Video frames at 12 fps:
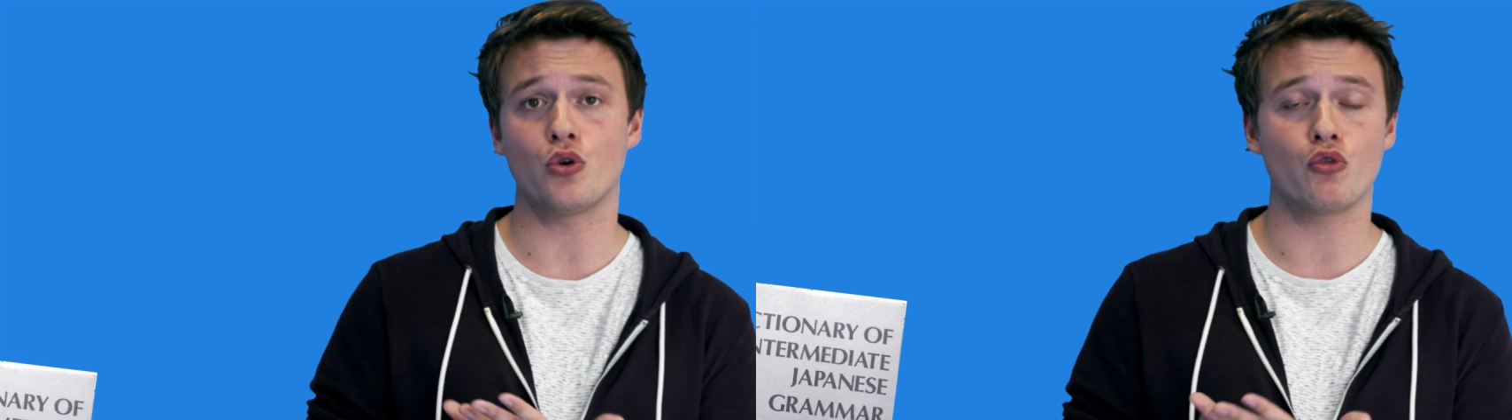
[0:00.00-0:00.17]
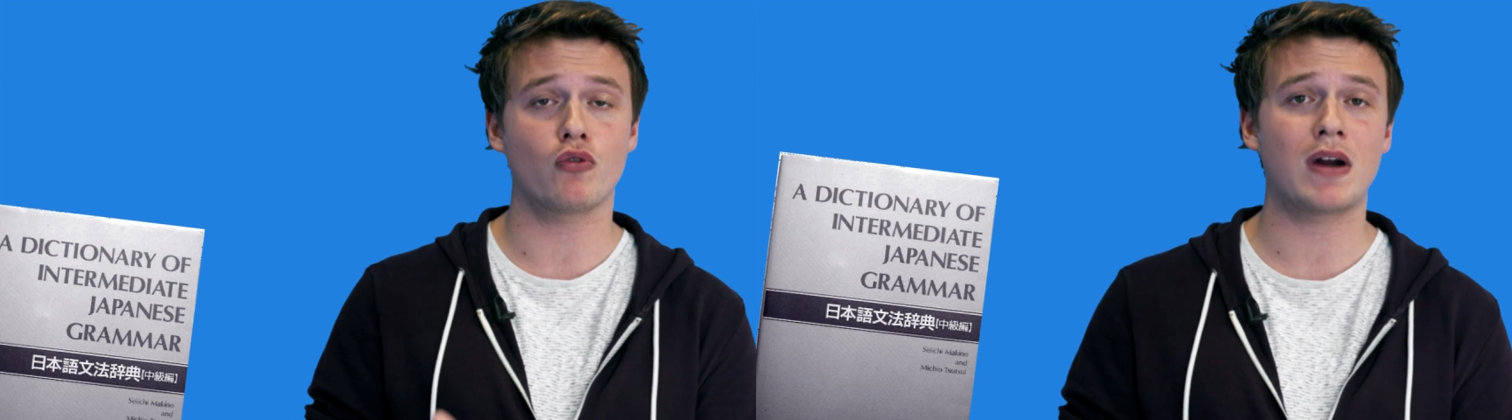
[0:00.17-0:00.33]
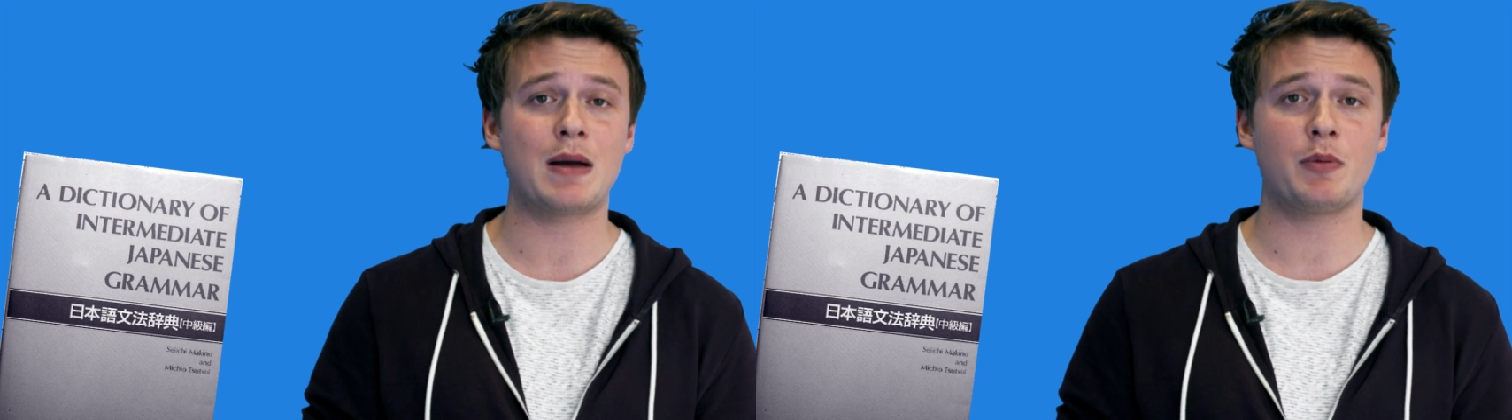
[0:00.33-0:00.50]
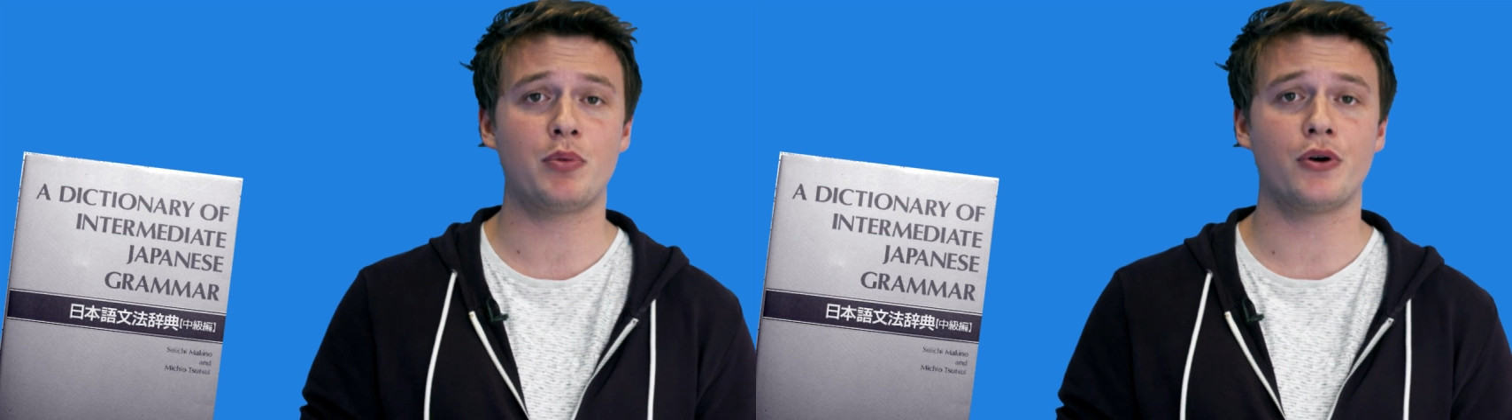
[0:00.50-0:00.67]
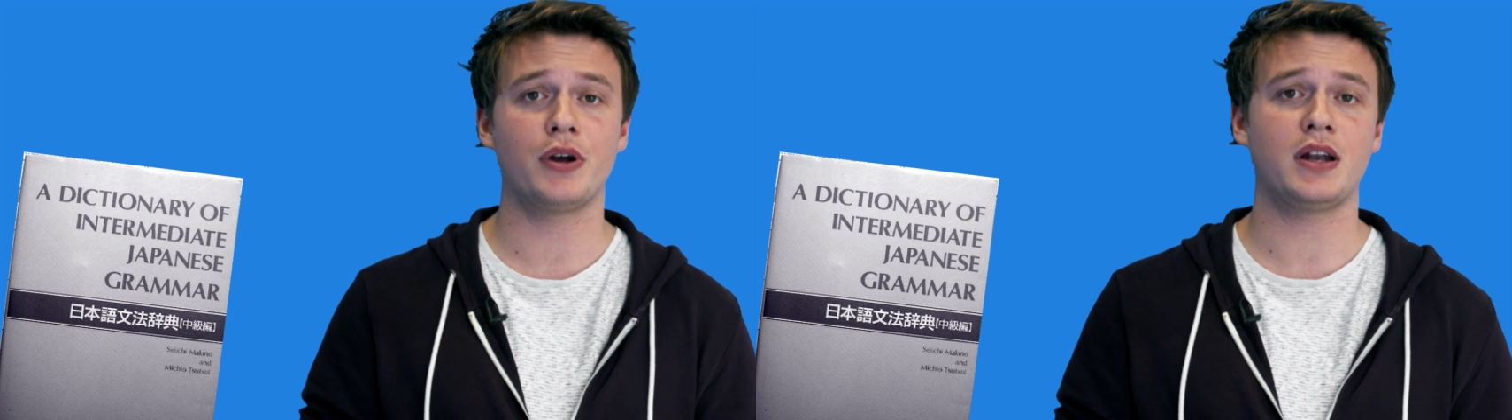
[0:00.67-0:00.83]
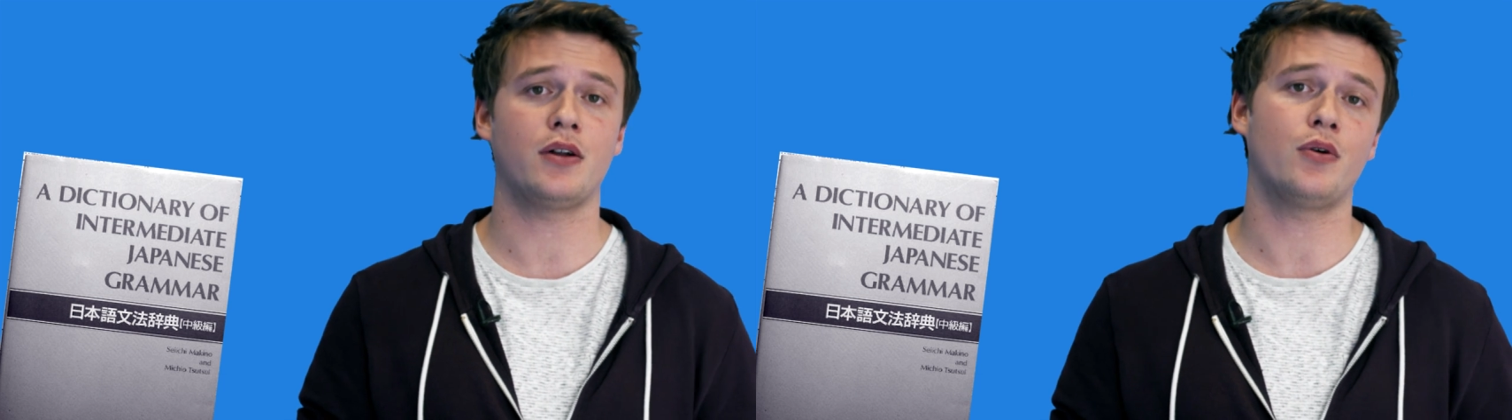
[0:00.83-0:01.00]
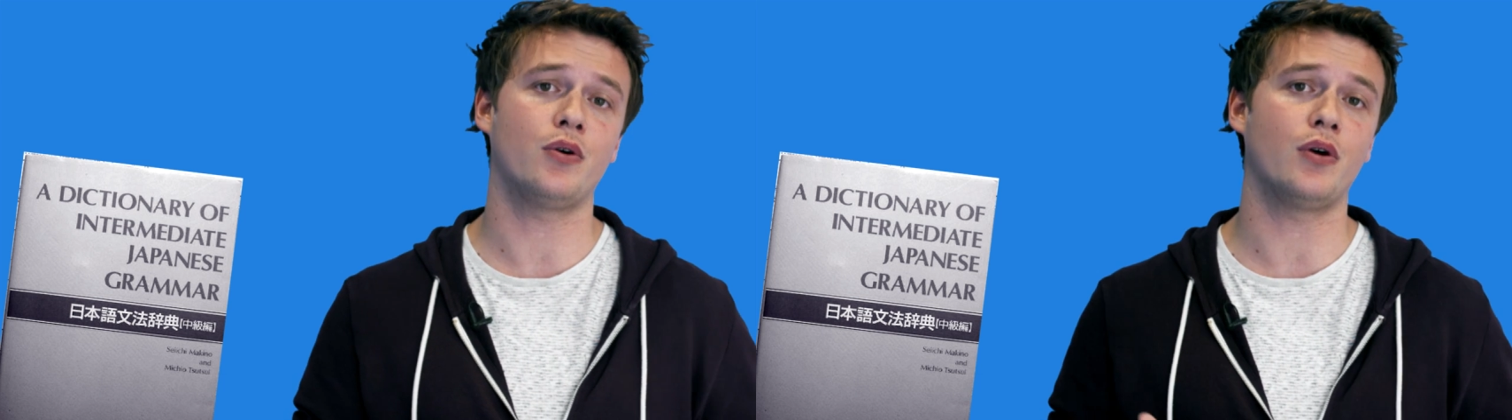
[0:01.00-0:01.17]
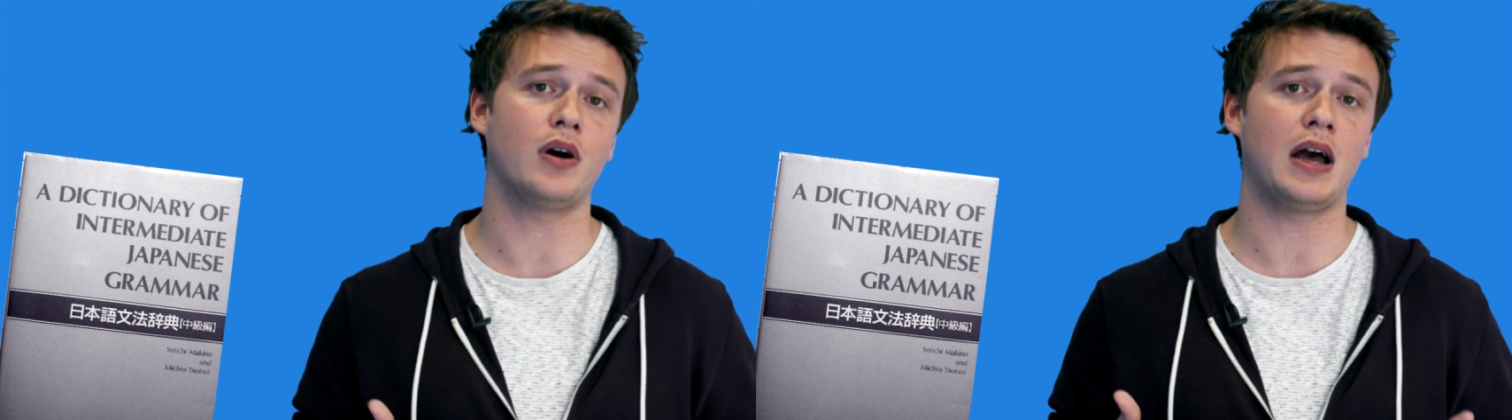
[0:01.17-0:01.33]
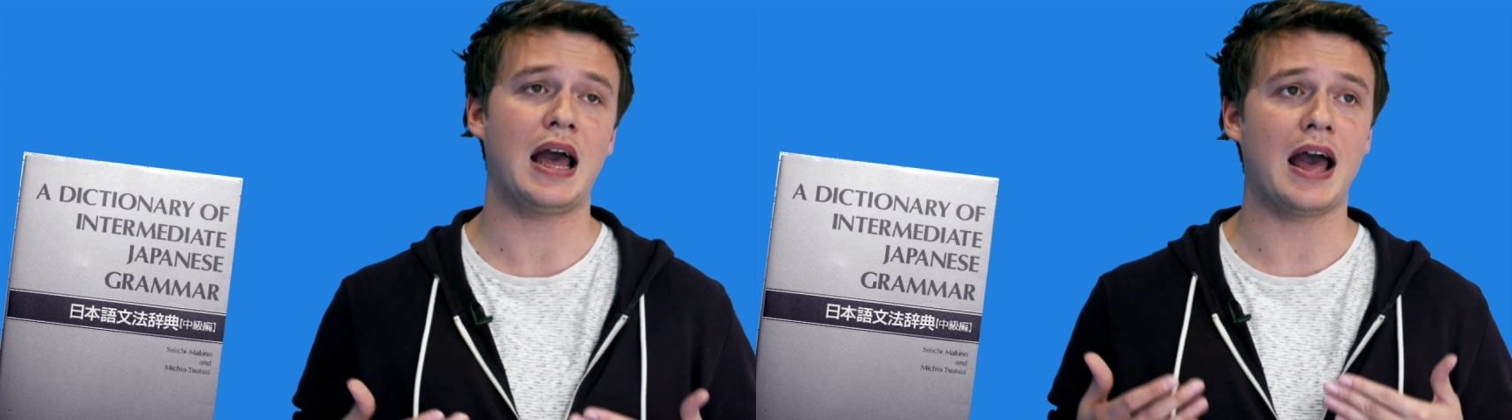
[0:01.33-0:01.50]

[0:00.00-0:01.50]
grammar point or